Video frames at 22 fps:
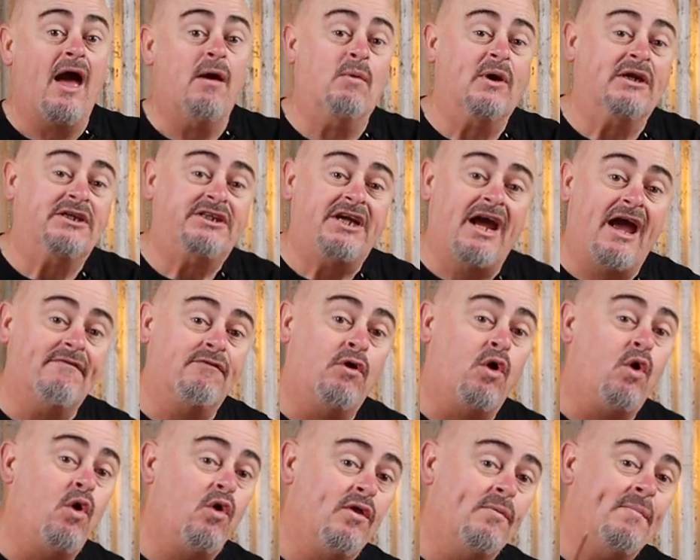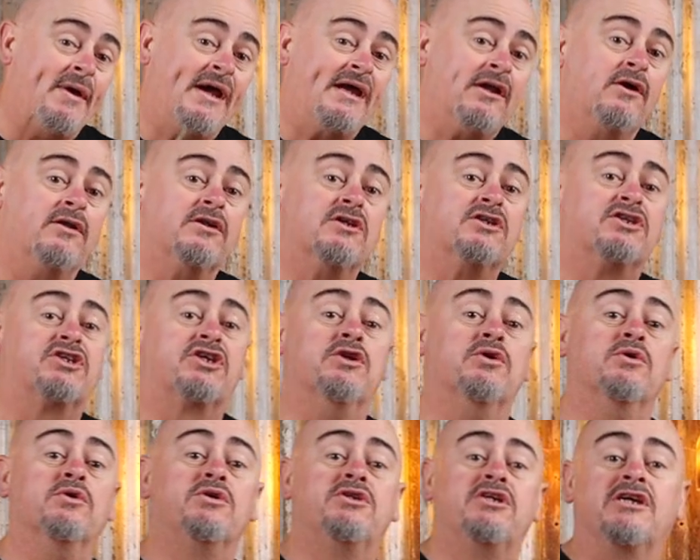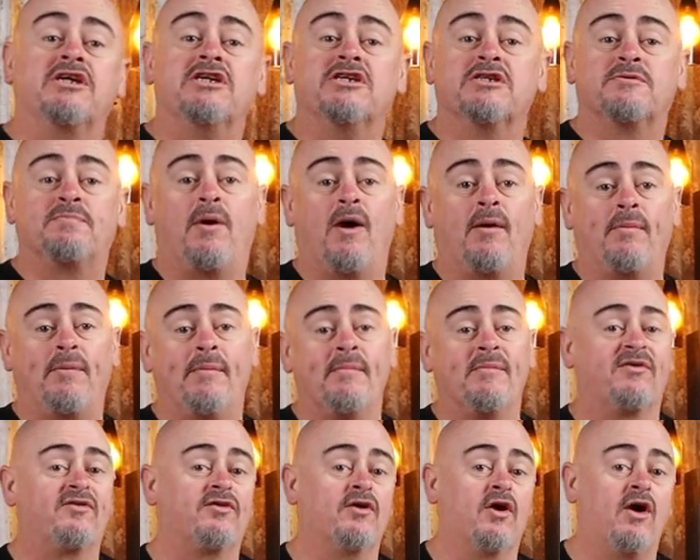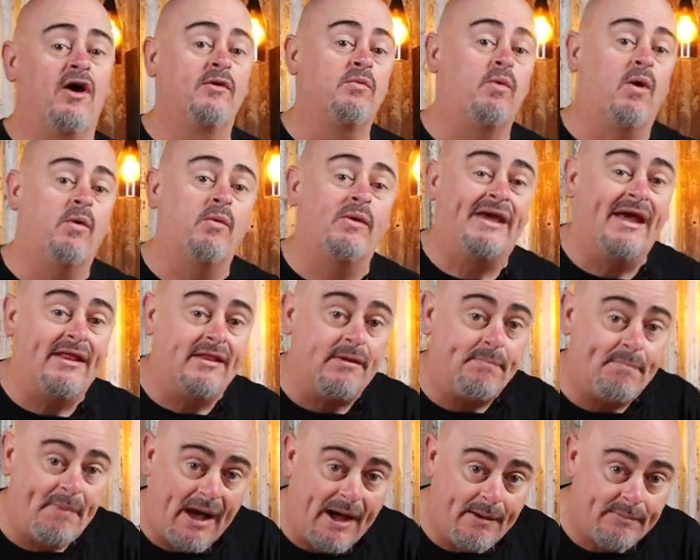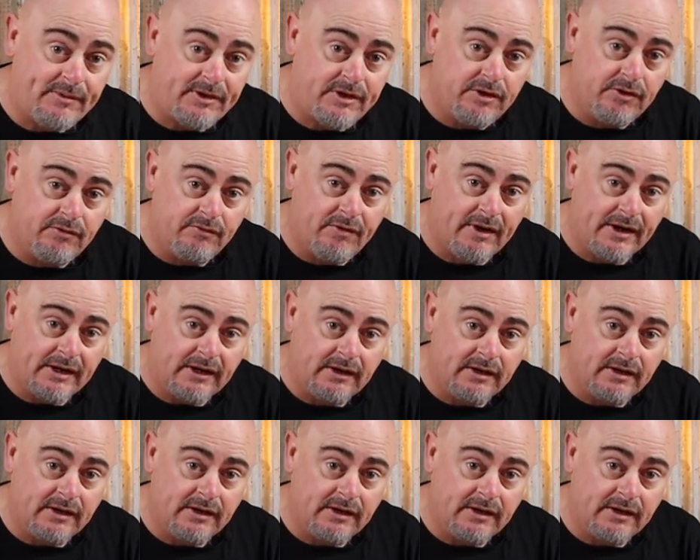And once you have all the meat on the skewers, you can just pop them aside while we get the barbecue ready.